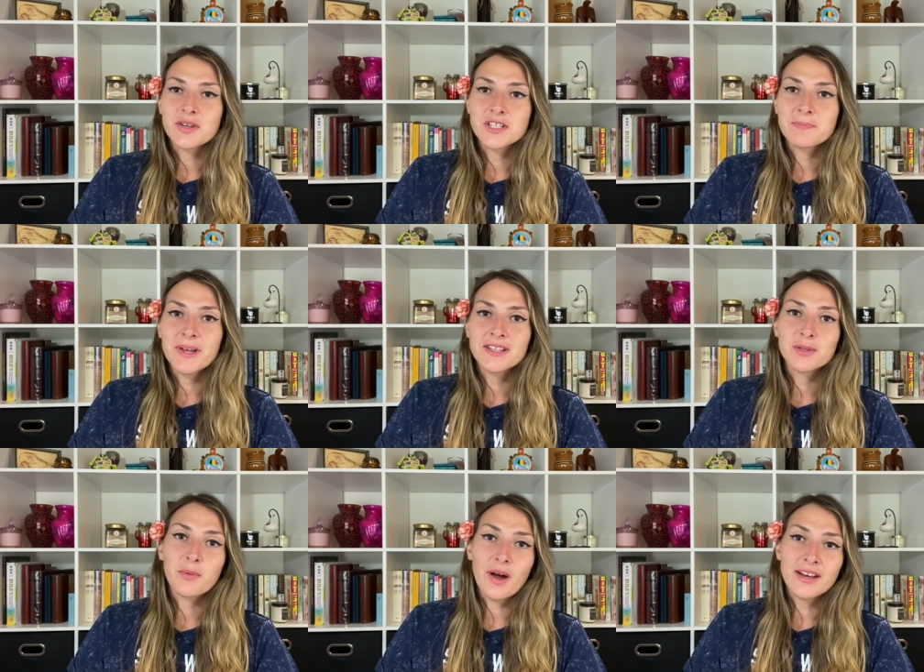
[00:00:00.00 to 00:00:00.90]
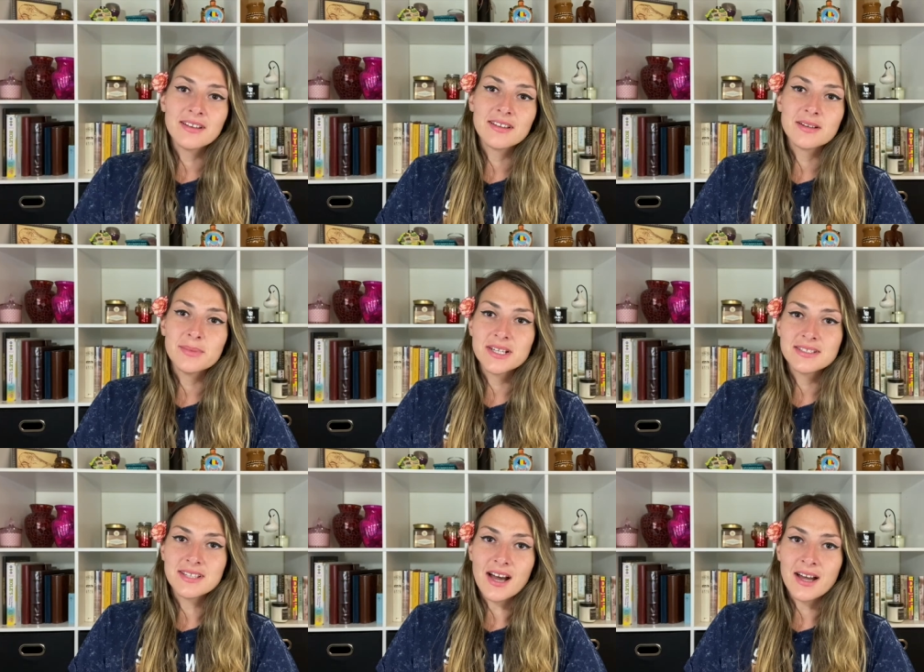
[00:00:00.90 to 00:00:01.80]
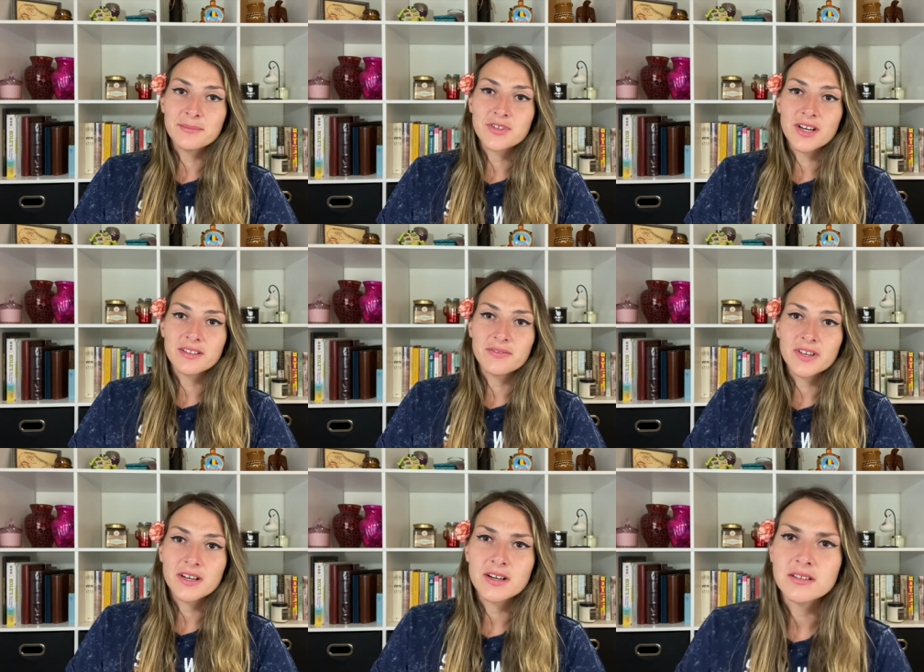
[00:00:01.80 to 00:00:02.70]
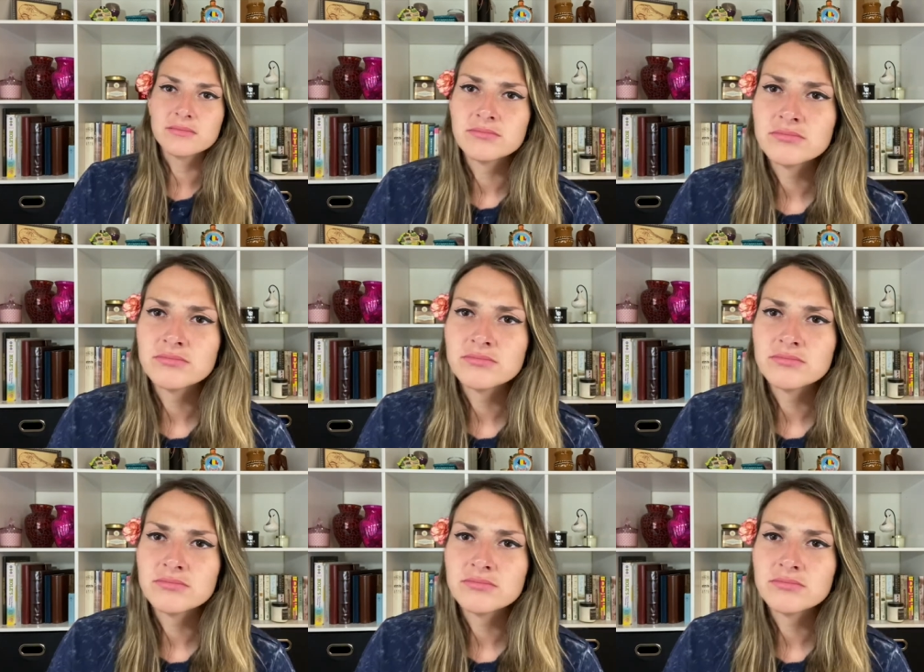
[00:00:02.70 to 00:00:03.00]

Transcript: I spent quite a little bit of time trying to figure out